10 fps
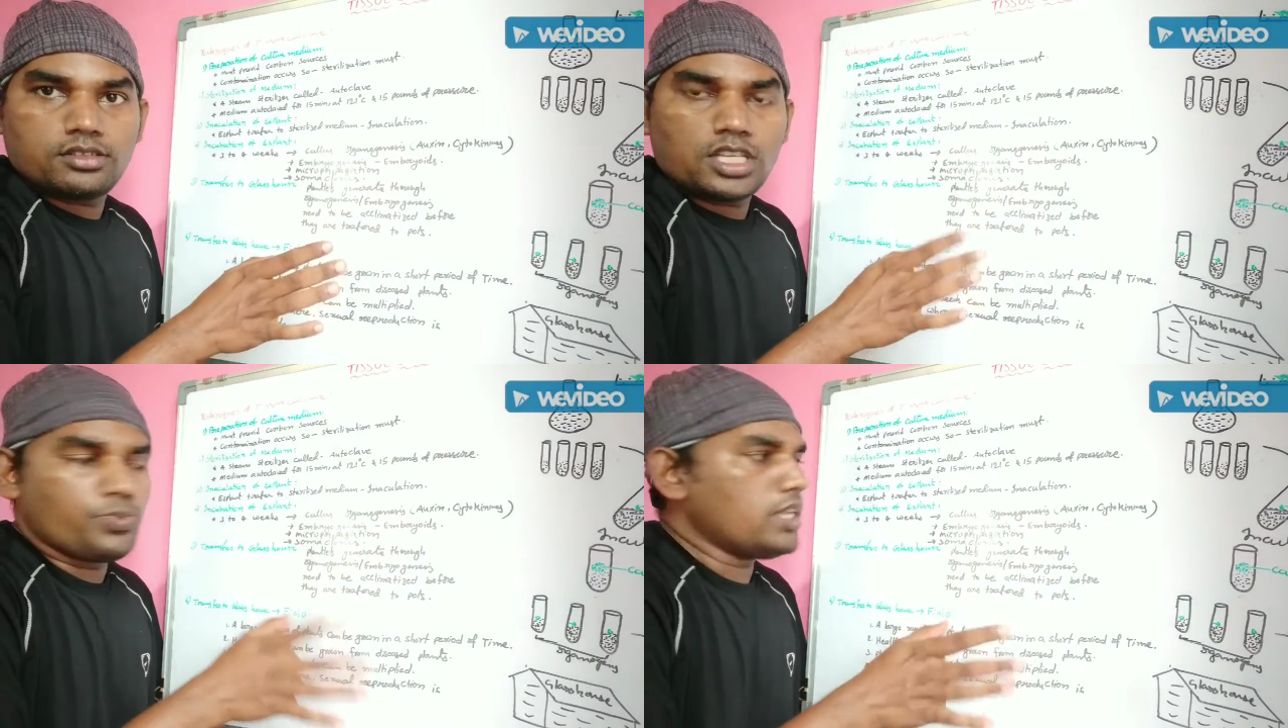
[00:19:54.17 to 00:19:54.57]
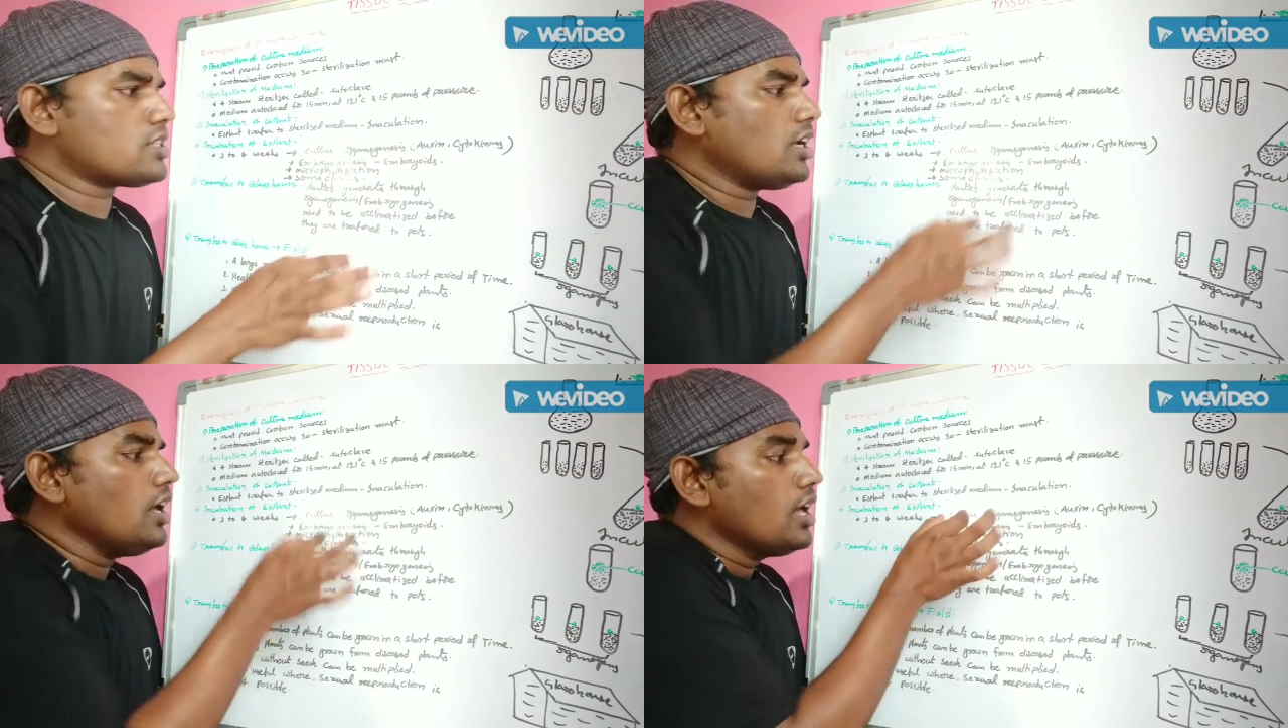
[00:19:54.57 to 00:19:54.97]
That
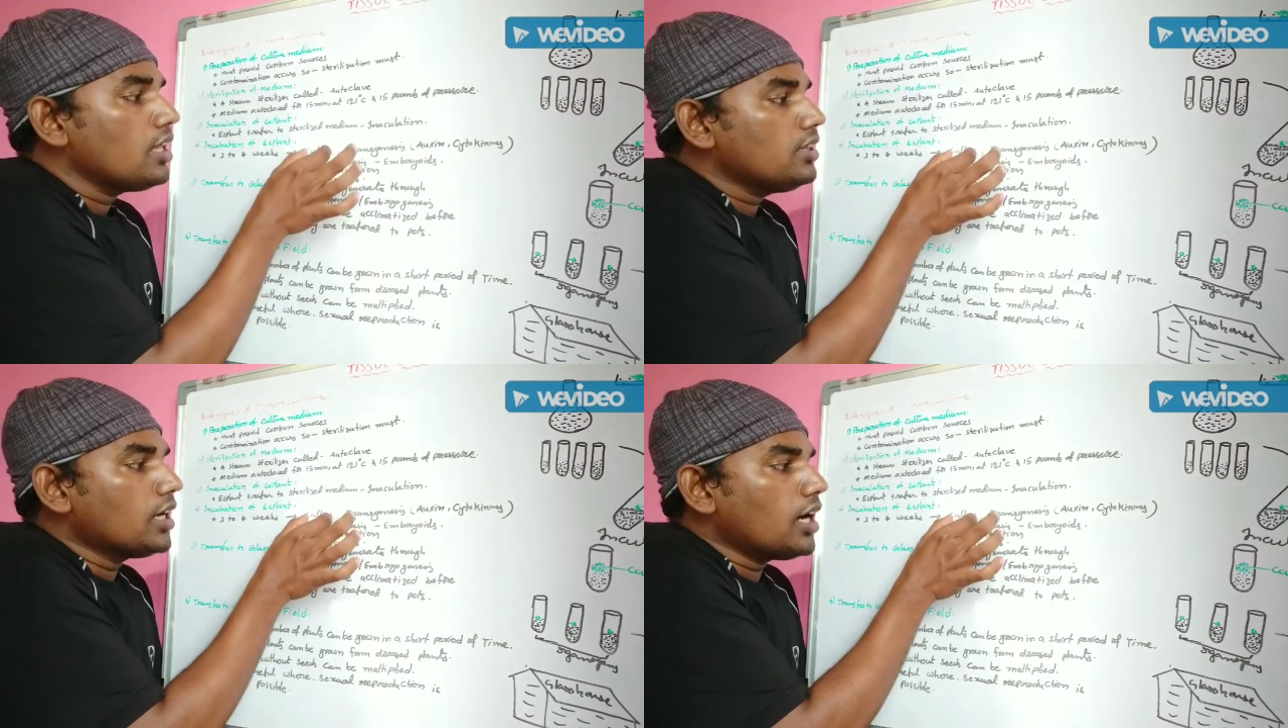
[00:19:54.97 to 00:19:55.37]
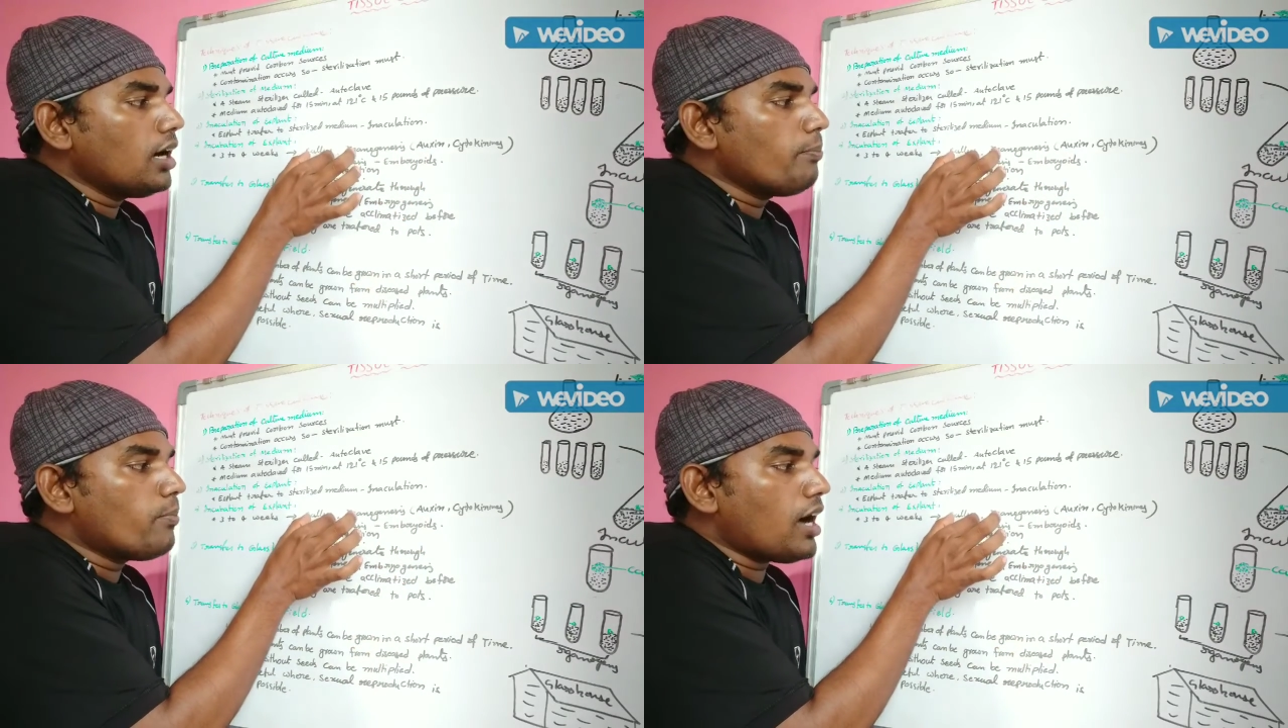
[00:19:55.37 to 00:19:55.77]
means the
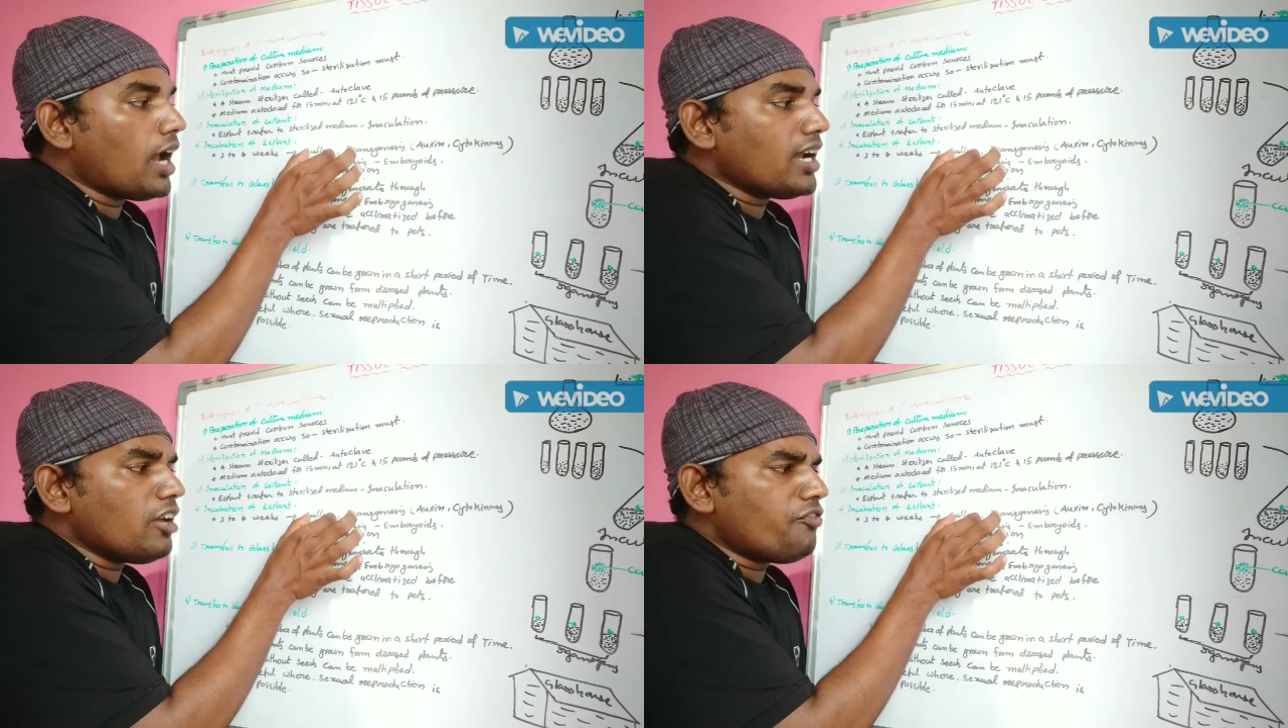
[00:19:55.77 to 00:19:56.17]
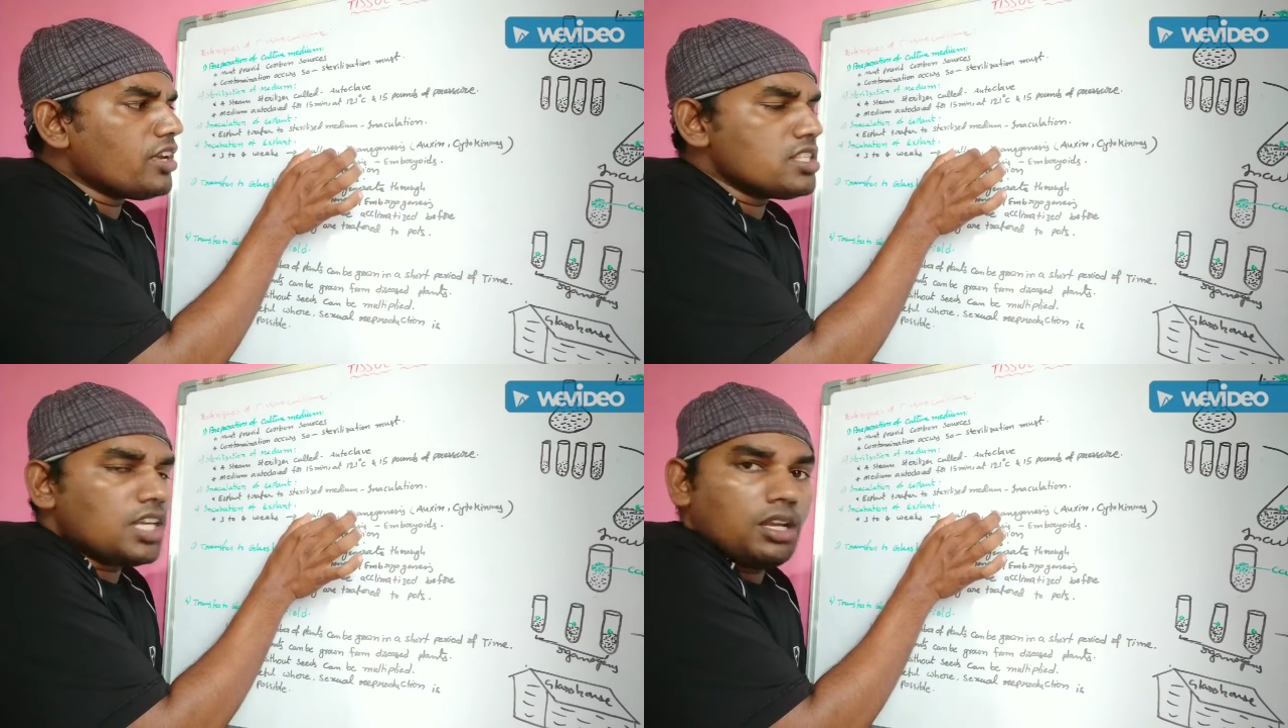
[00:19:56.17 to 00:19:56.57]

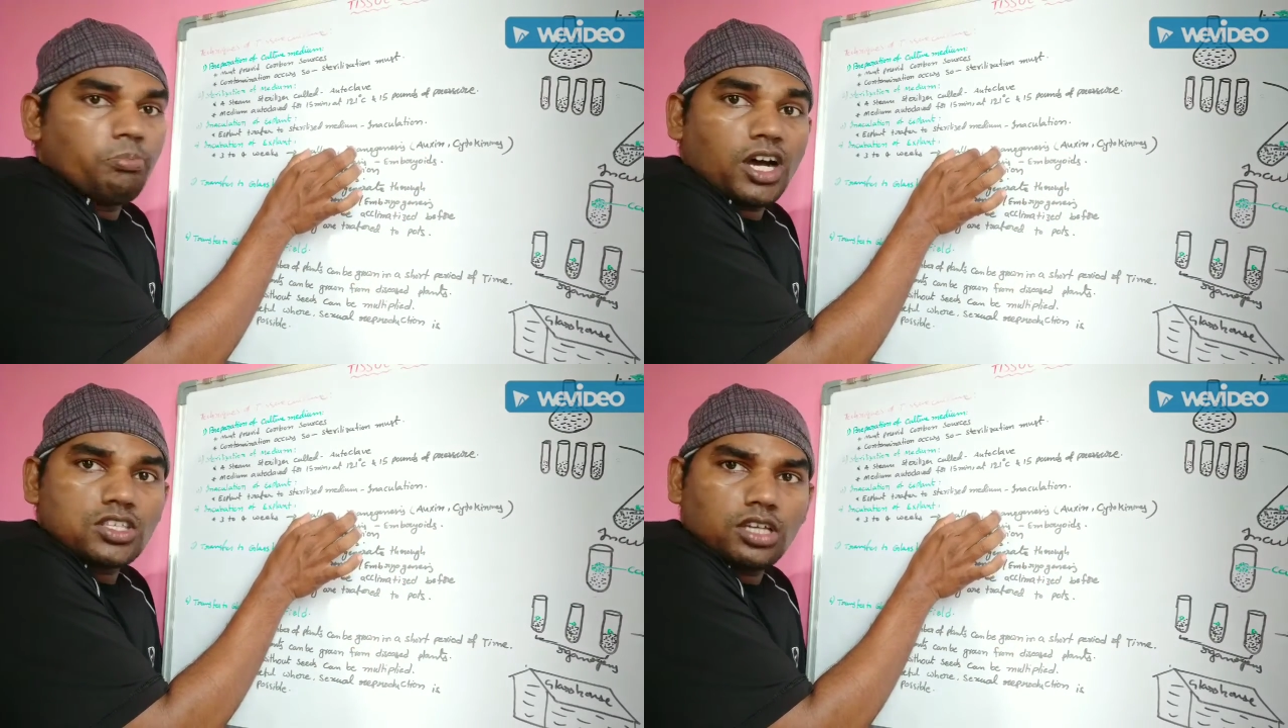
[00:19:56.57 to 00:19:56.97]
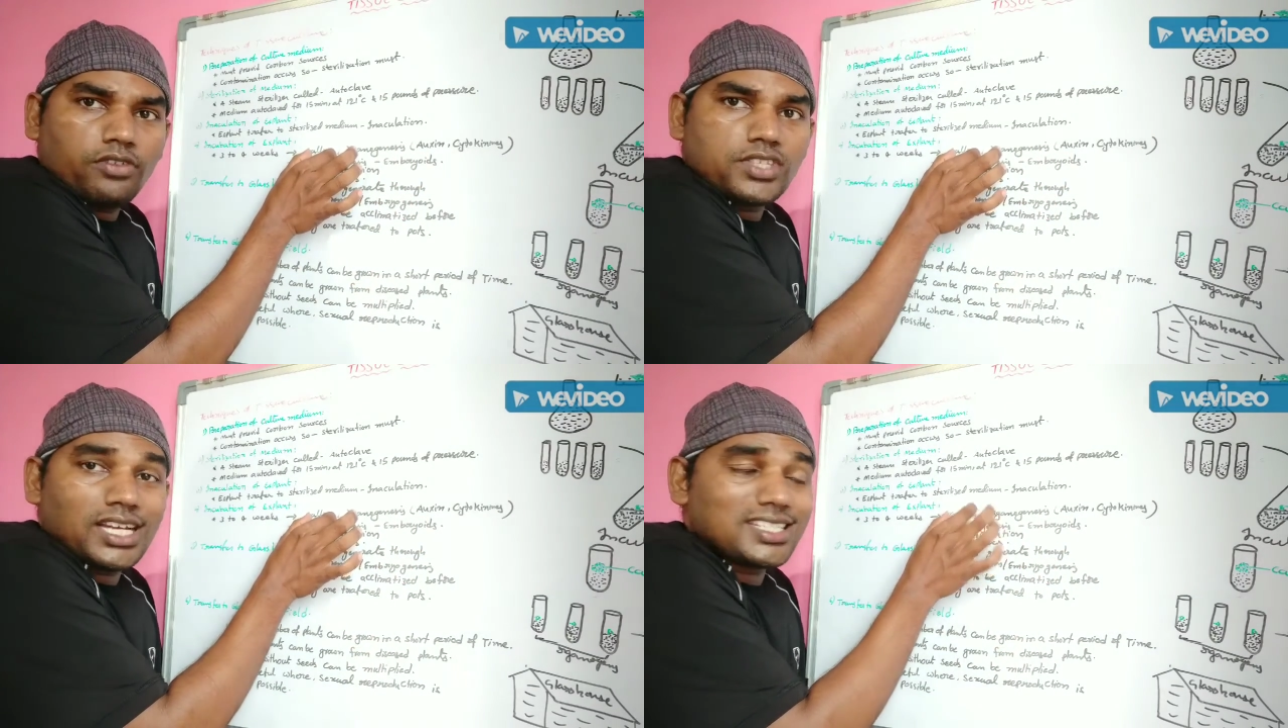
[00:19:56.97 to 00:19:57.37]
undifferentiated mass
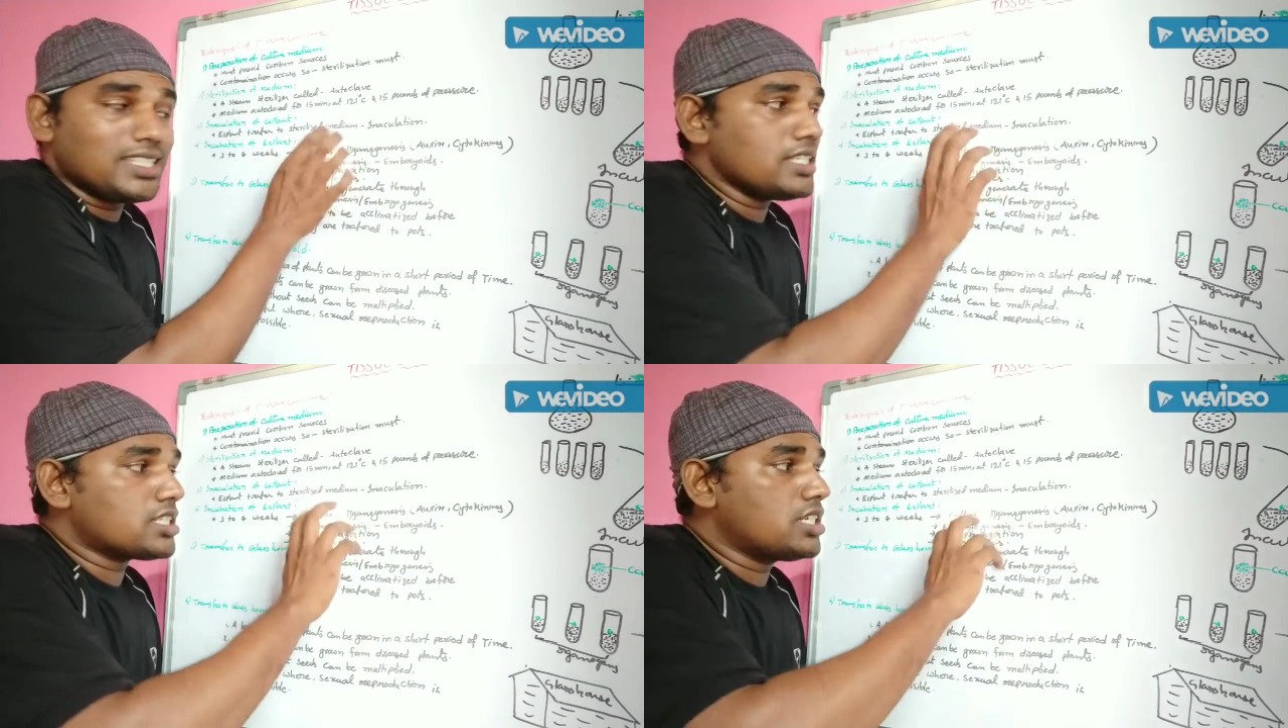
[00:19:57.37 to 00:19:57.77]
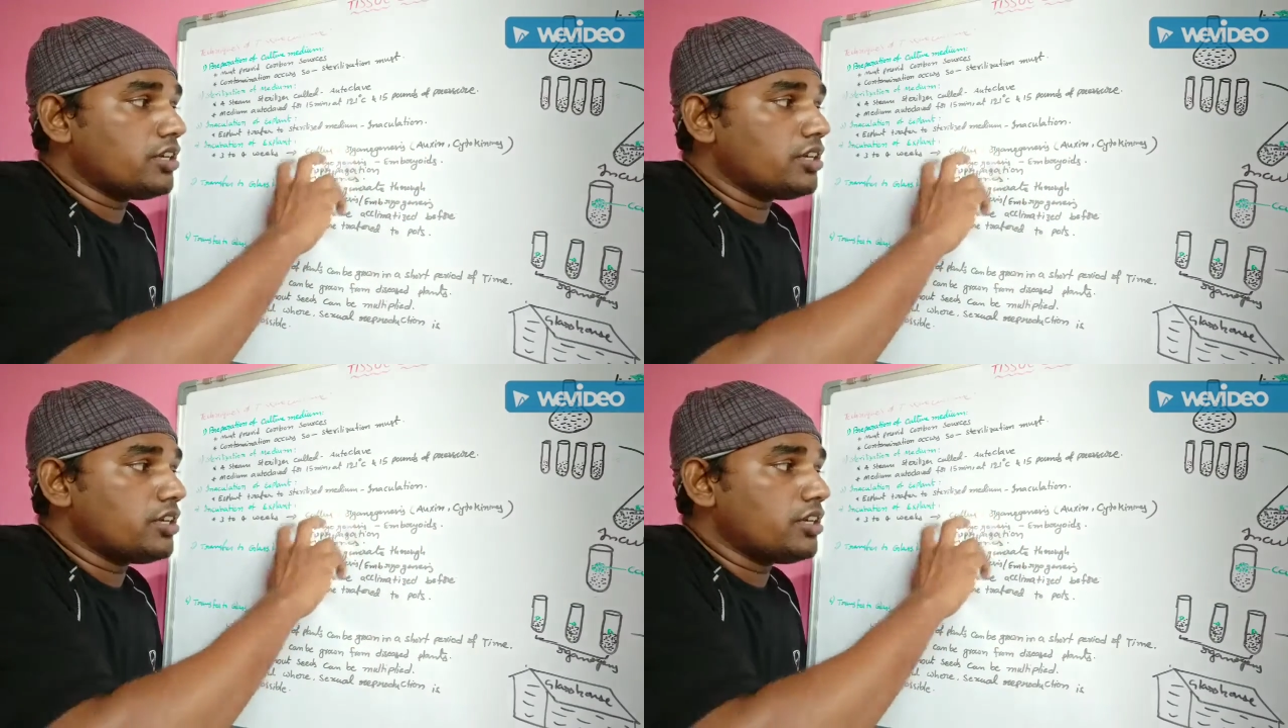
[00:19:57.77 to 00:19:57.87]
of cells is